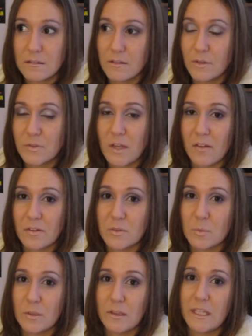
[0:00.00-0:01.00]
those
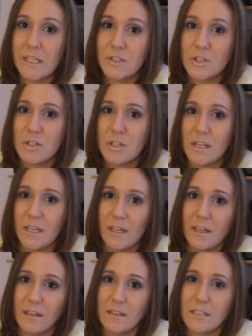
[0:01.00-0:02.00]
colors will leach,
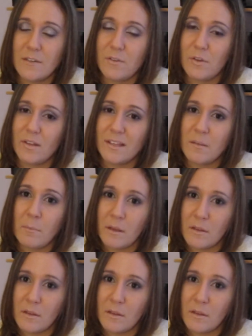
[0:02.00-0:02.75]
and if you let them